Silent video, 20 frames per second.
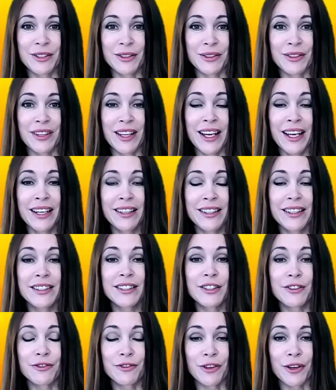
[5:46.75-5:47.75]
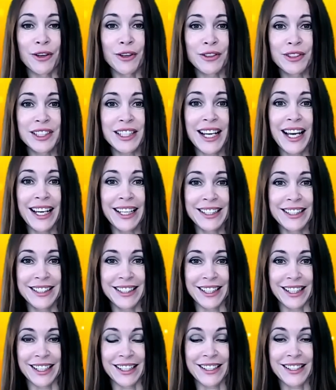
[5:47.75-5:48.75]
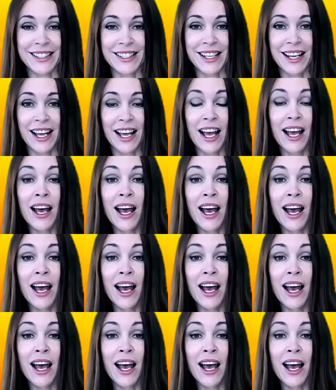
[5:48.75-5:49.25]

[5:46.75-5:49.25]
to their default endings.